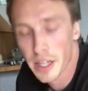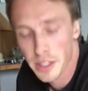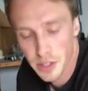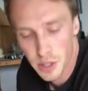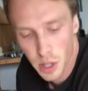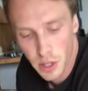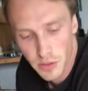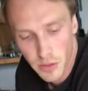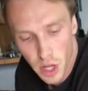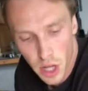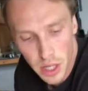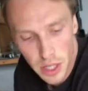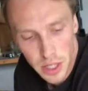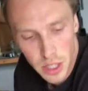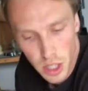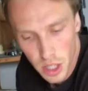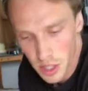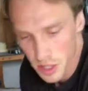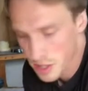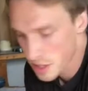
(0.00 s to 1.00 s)
so I've got it
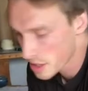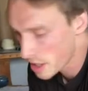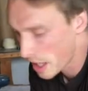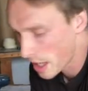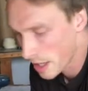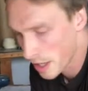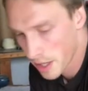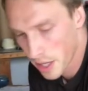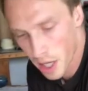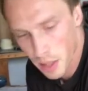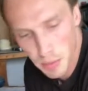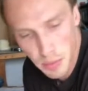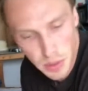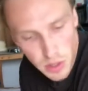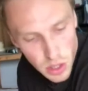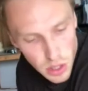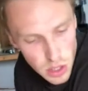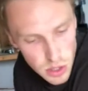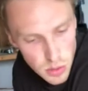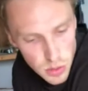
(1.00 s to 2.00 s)
all sanded up. It
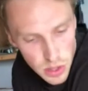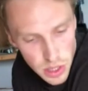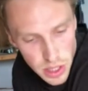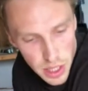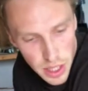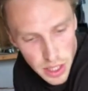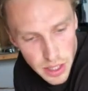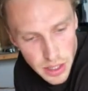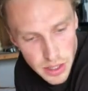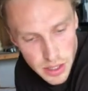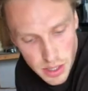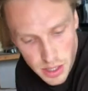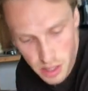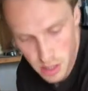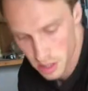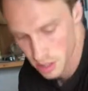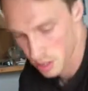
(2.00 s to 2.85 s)
looks really nice.